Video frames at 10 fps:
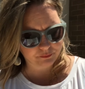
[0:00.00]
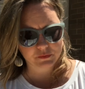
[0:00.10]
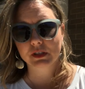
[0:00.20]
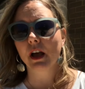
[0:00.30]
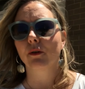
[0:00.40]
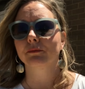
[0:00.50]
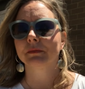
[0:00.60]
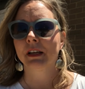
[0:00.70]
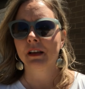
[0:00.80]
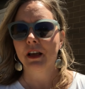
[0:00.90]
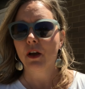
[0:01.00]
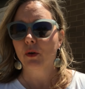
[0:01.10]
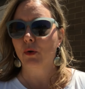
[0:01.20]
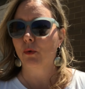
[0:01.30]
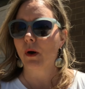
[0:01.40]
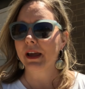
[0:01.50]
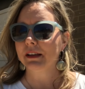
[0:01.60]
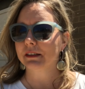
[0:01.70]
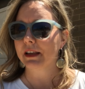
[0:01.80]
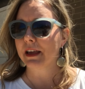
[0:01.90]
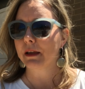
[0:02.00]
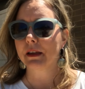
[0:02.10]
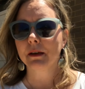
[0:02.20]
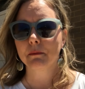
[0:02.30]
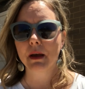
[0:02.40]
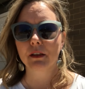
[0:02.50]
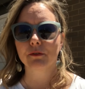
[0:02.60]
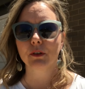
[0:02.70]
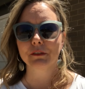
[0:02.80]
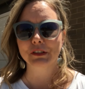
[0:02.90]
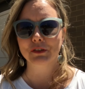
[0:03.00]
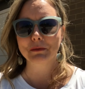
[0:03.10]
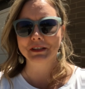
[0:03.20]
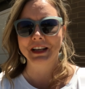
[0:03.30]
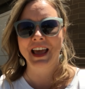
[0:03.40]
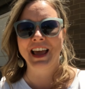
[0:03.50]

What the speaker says: So, quite a mouthful of description.